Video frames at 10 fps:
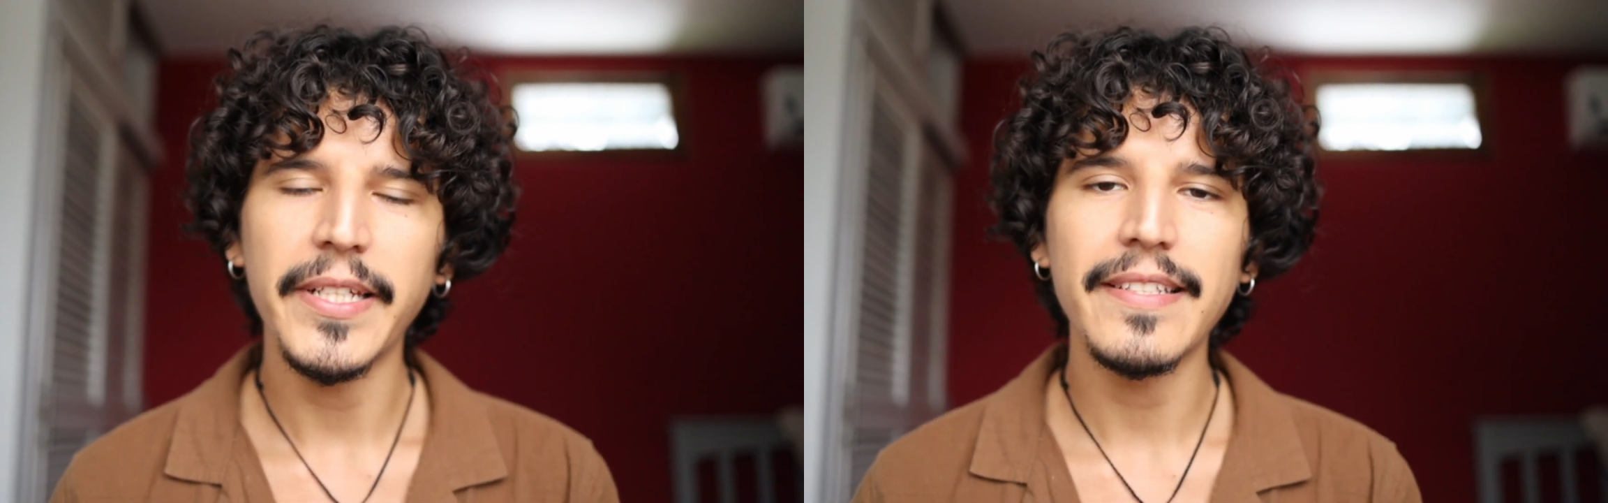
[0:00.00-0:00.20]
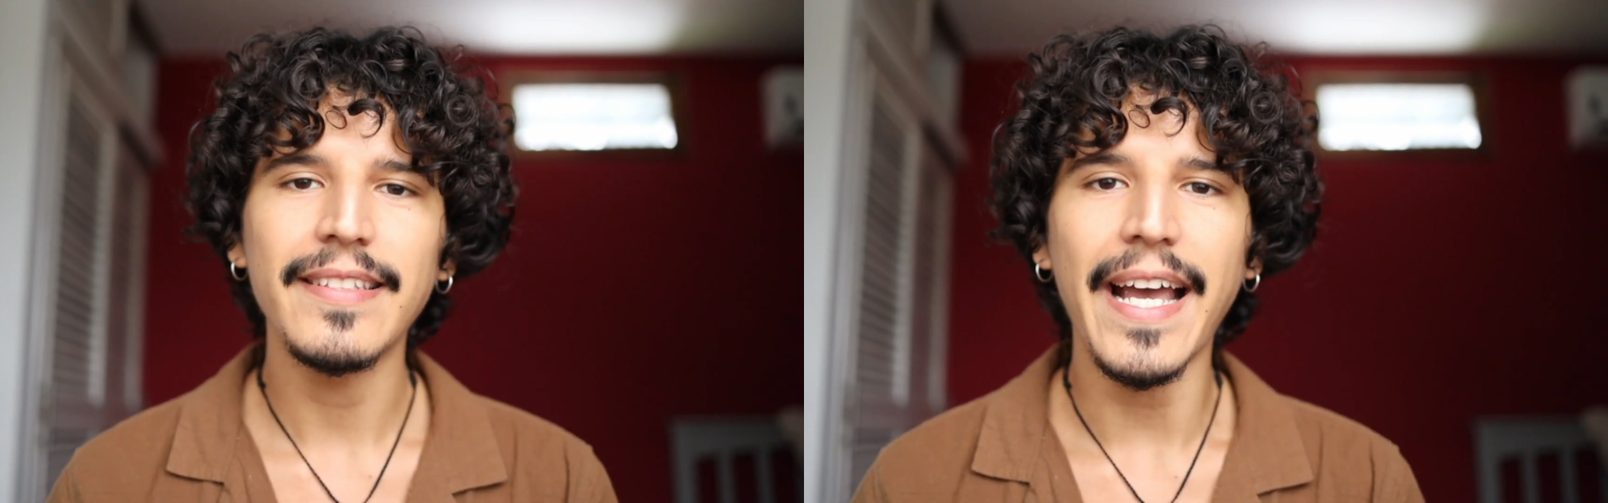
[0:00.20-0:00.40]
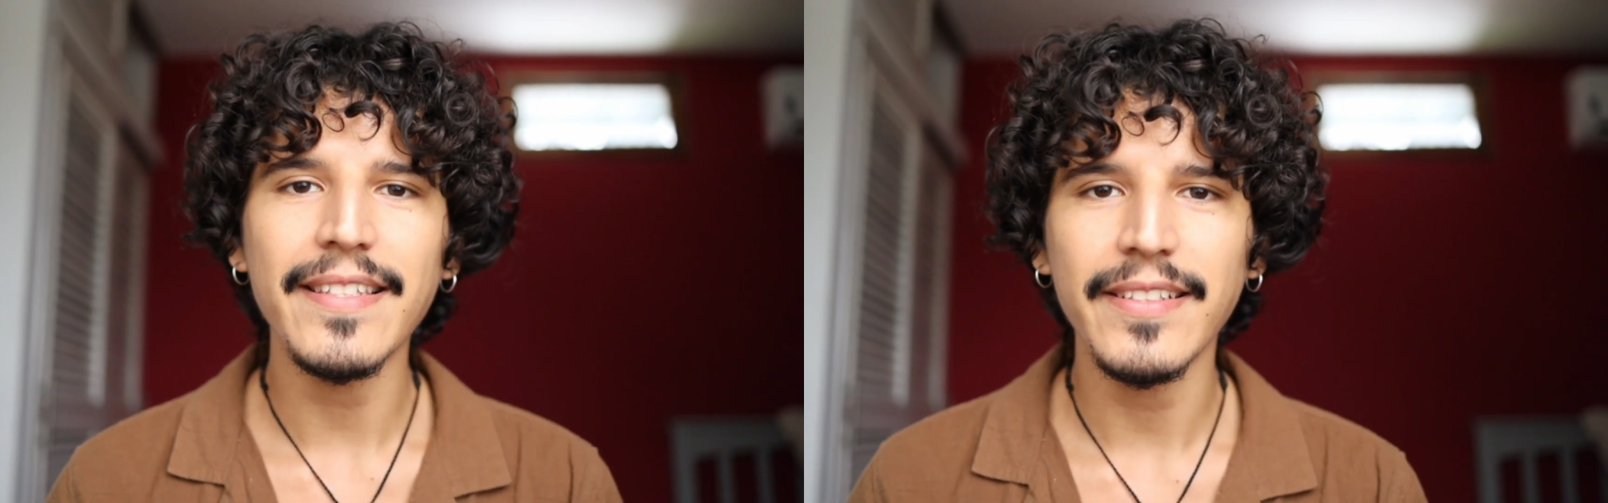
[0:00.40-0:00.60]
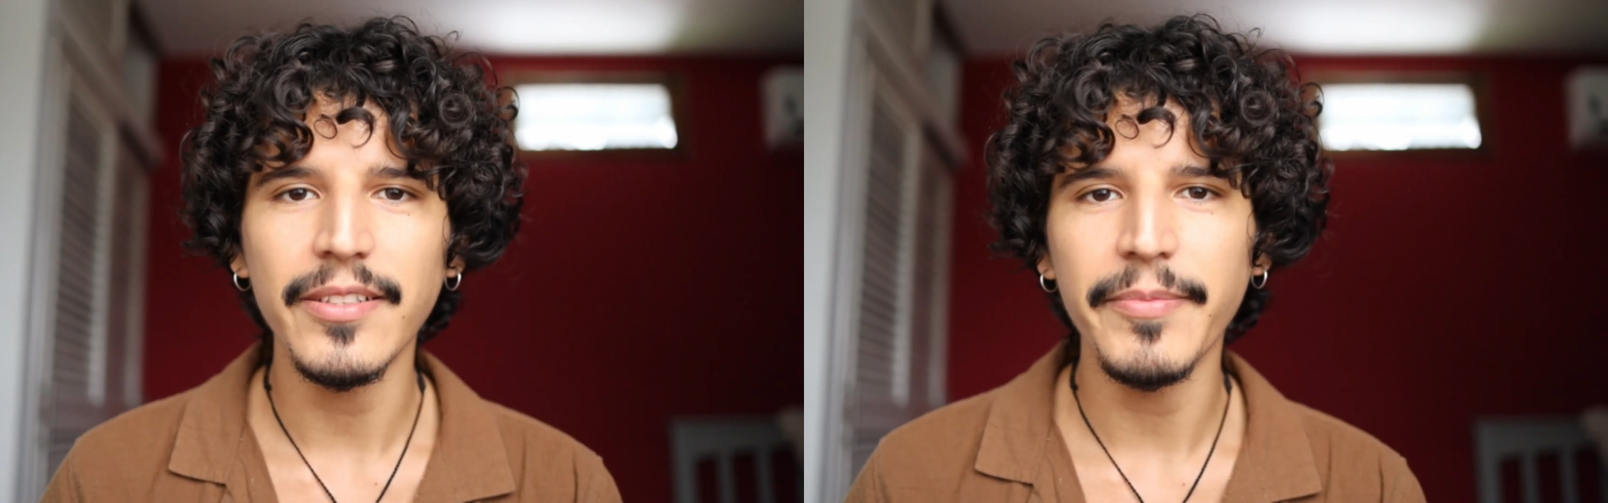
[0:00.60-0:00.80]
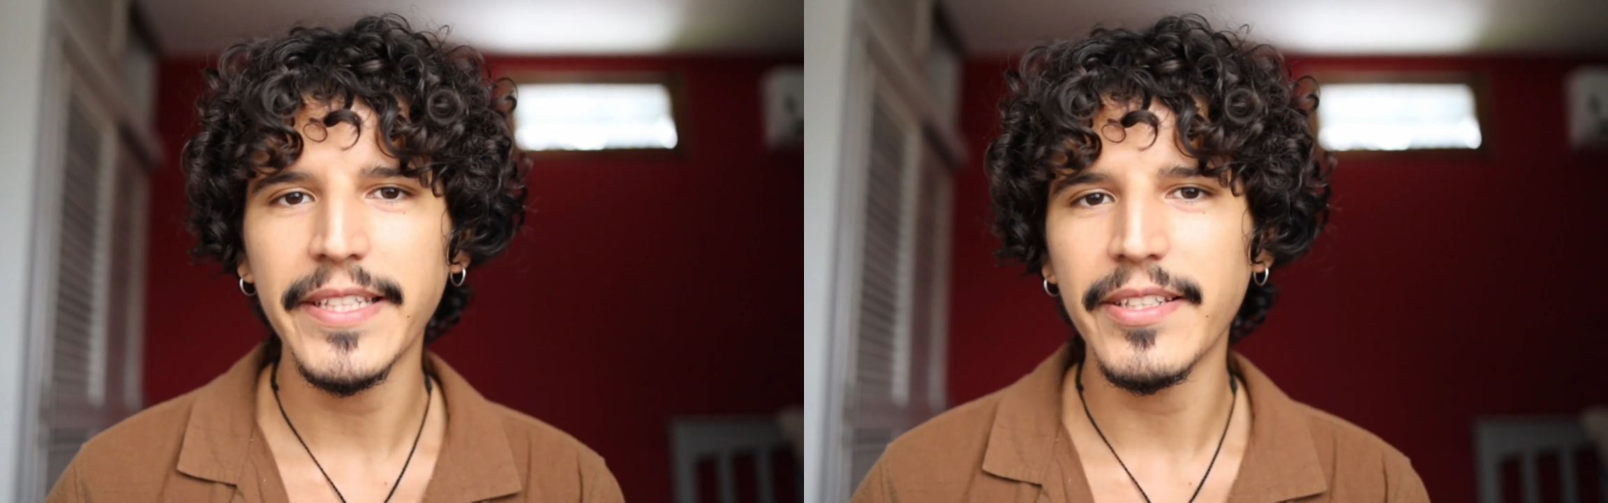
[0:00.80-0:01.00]
because that's
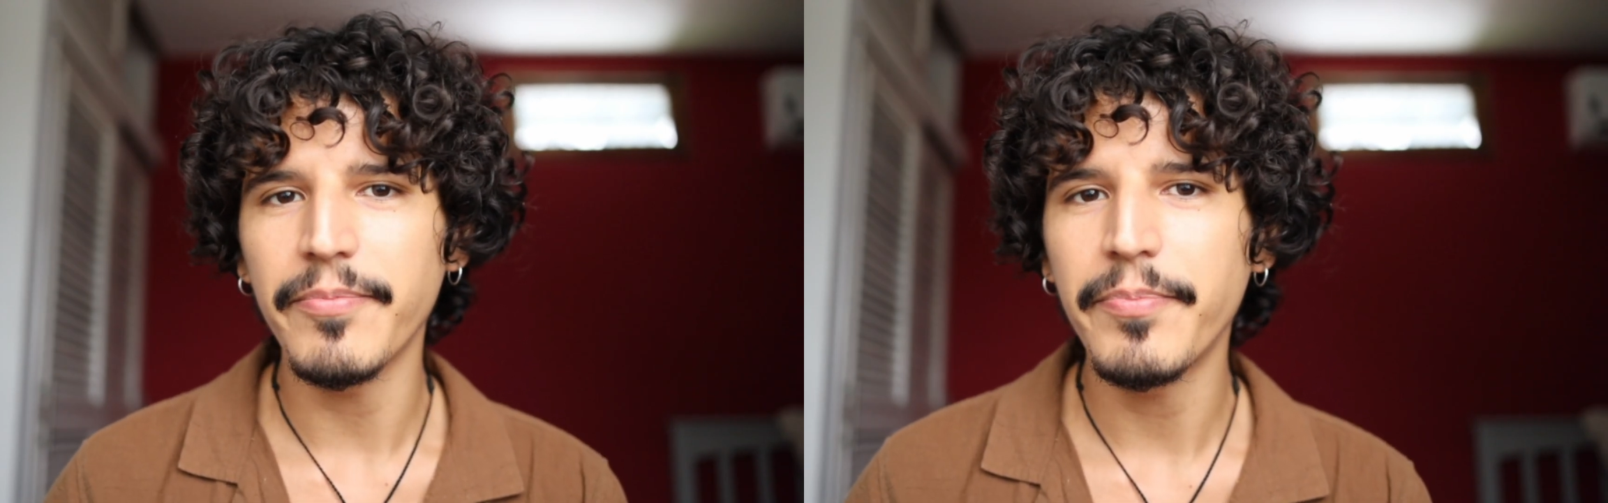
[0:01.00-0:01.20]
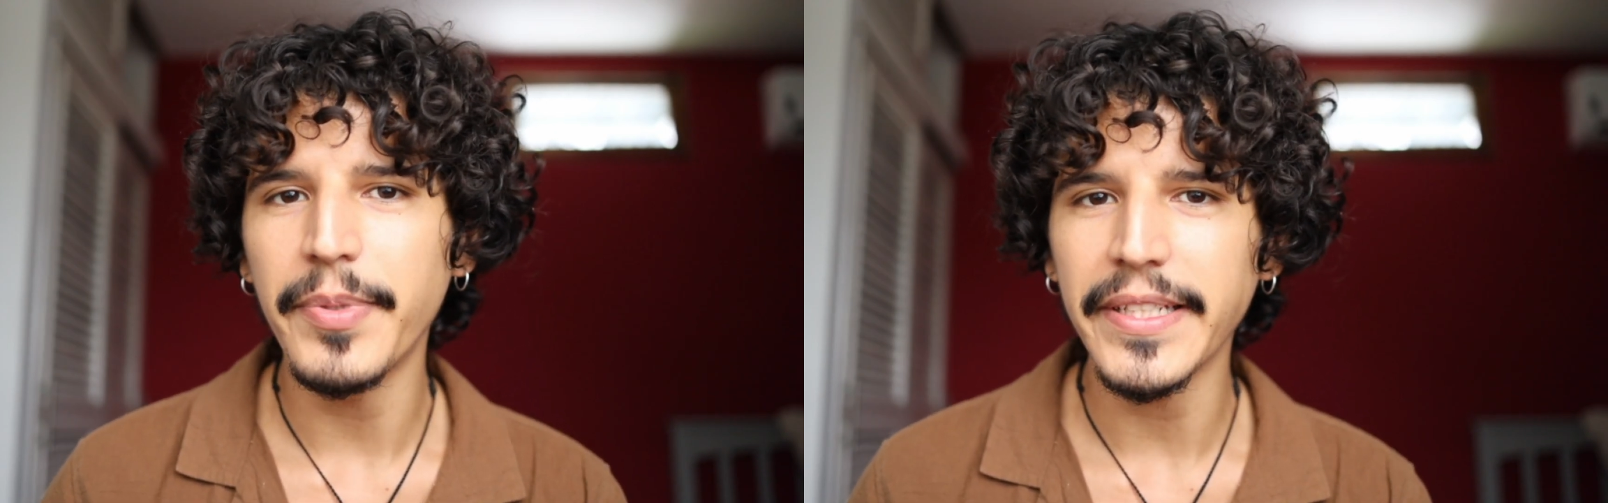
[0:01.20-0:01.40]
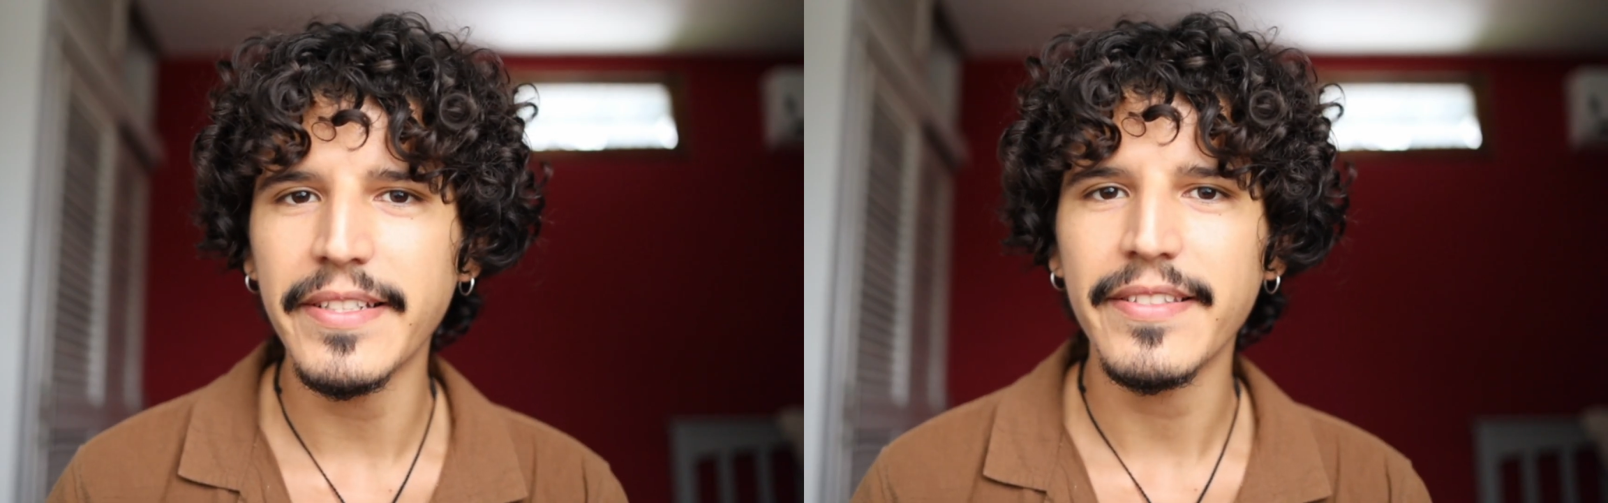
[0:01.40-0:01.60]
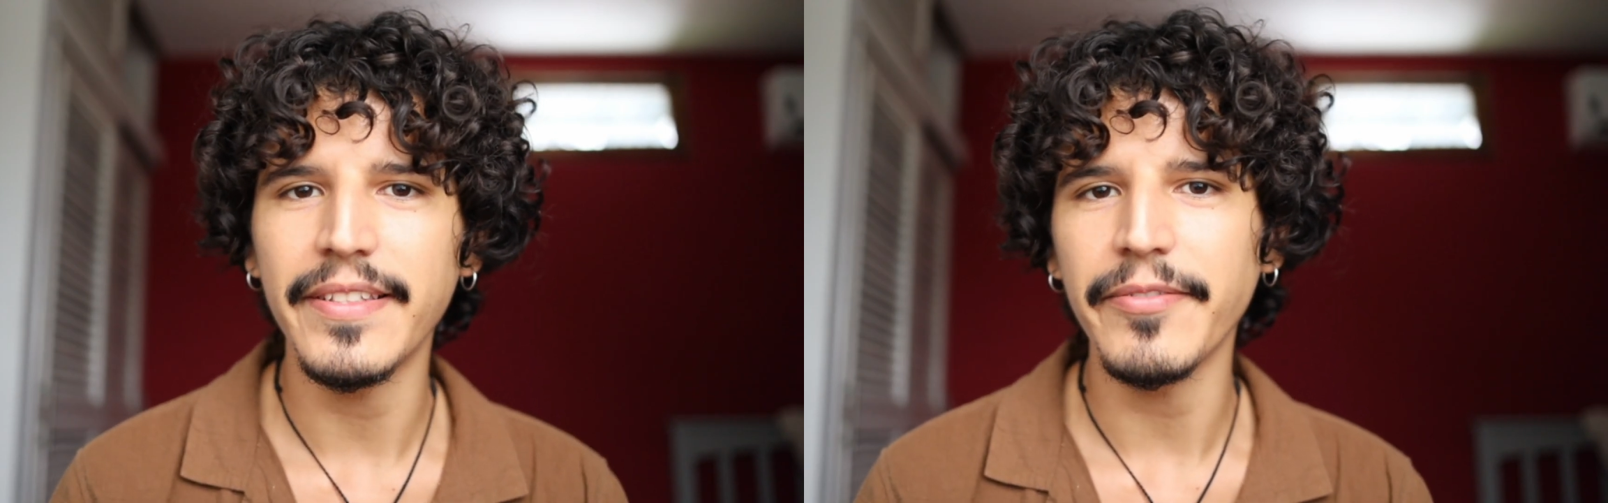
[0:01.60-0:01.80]
going to make the biggest